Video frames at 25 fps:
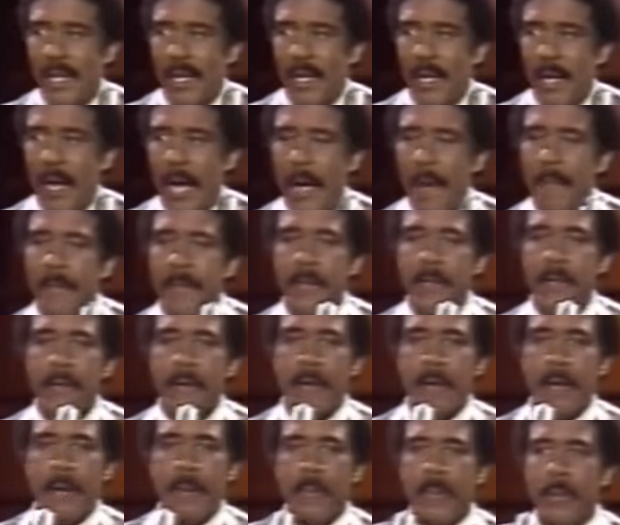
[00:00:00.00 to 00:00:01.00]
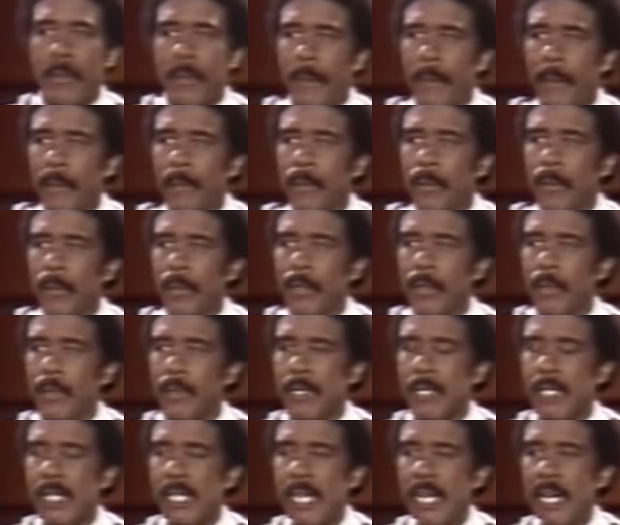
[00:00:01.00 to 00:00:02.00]
I'm here, I'm gonna do
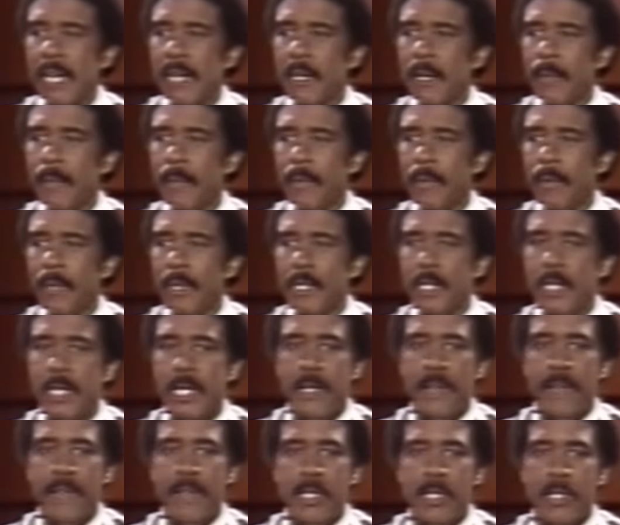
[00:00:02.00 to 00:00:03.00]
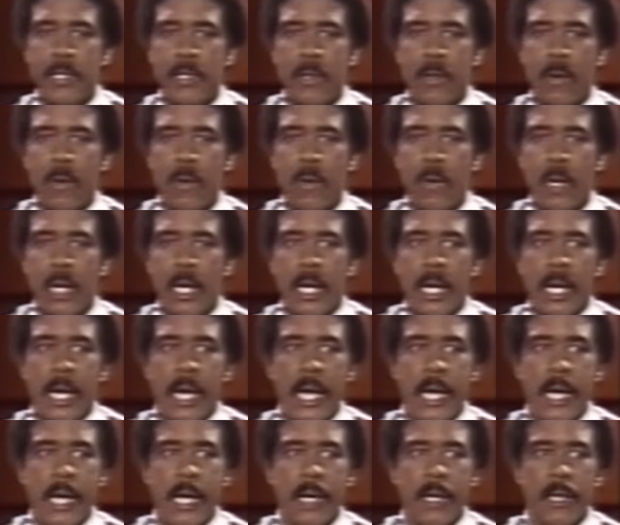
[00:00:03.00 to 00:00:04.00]
a stand-up on the TV show,
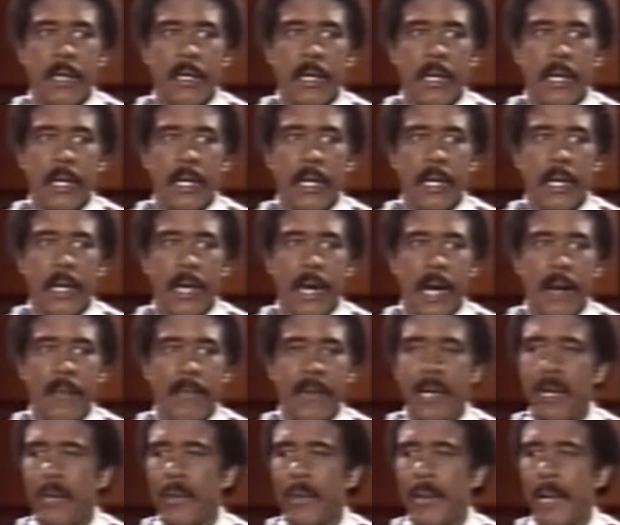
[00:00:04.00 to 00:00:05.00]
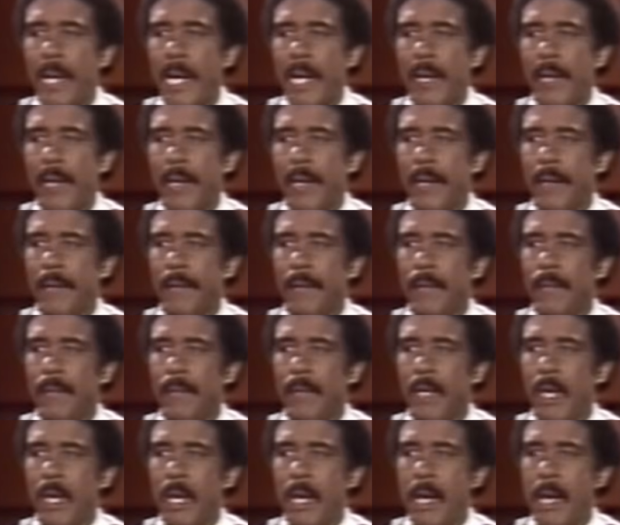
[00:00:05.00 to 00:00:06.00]
and I'm not gonna edit.
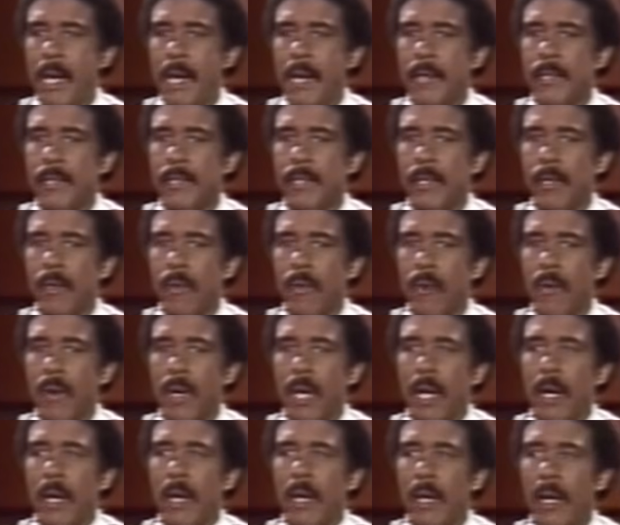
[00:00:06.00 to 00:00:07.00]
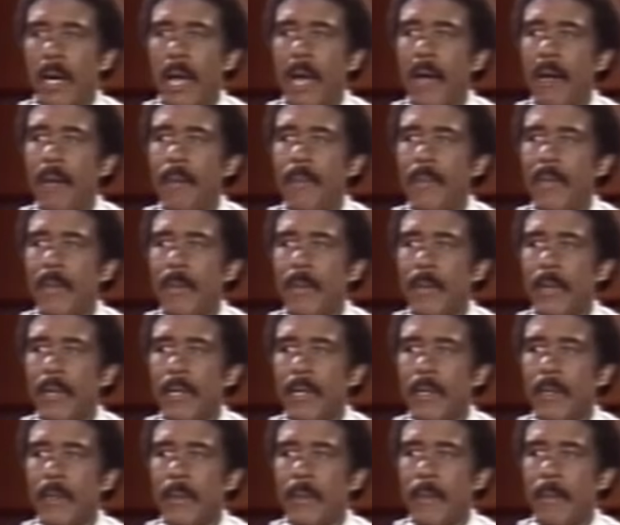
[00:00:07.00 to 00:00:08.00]
And so a lot of people
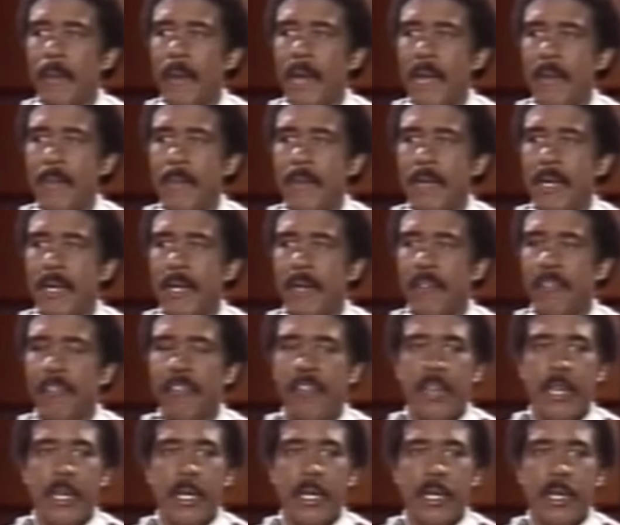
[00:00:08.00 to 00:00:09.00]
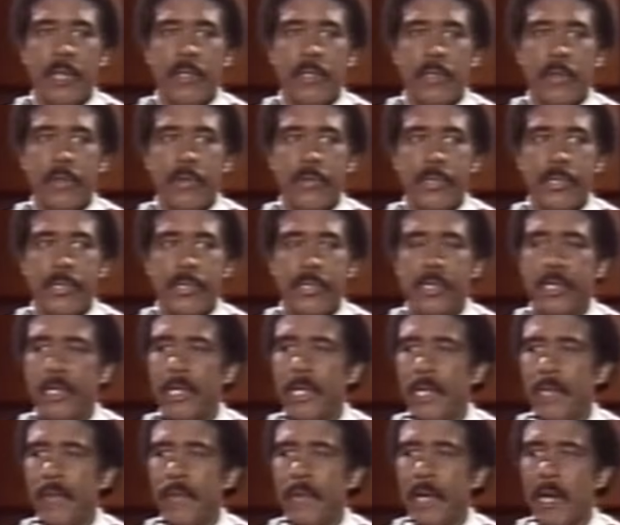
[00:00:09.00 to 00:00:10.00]
here might be offended. So you should
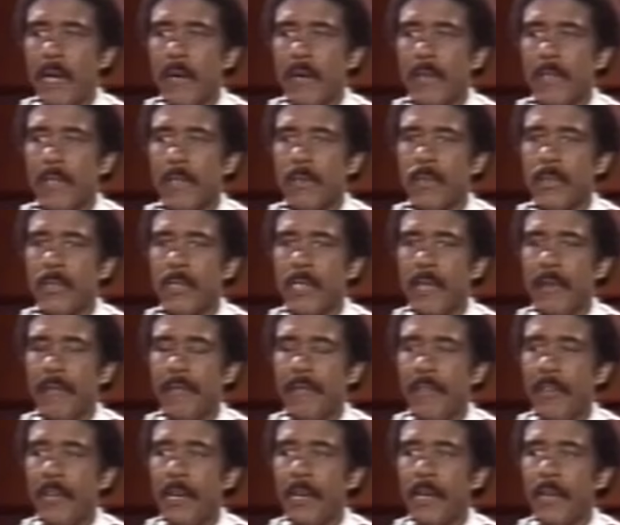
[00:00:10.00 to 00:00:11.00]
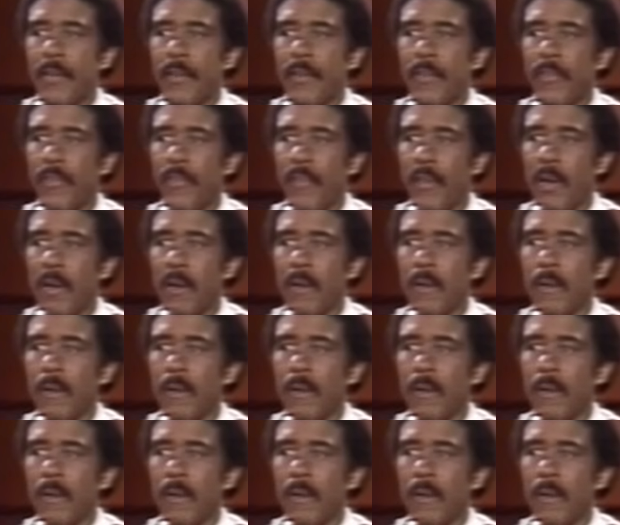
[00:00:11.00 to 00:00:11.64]
leave now, because I'm gonna say fuck and suck